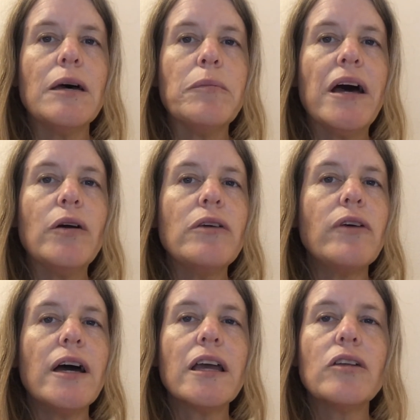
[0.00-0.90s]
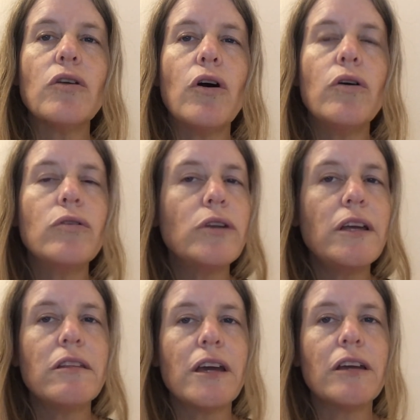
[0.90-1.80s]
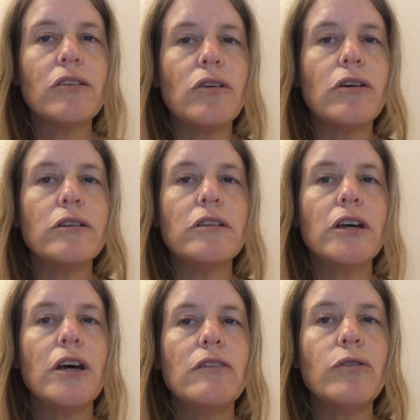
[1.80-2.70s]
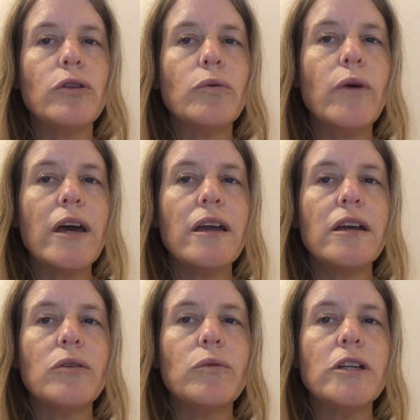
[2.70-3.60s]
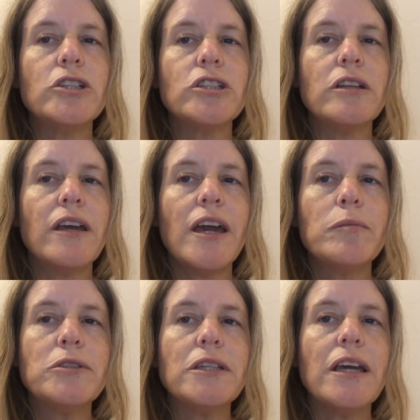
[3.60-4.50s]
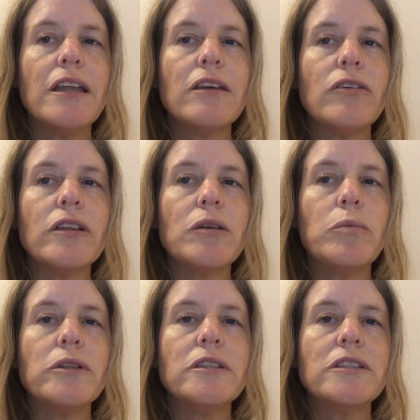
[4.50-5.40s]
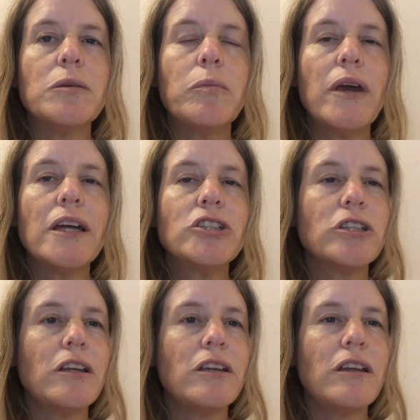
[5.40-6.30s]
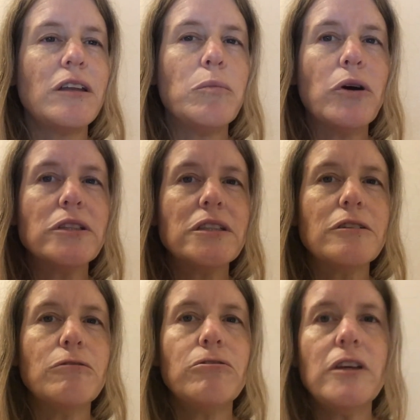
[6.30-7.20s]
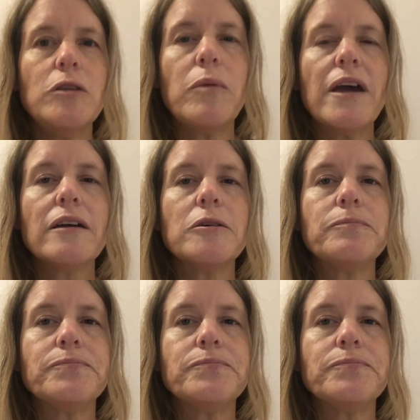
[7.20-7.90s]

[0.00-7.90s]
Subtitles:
However, I can only thank God for the way in which it came together and the participation and positive feedback.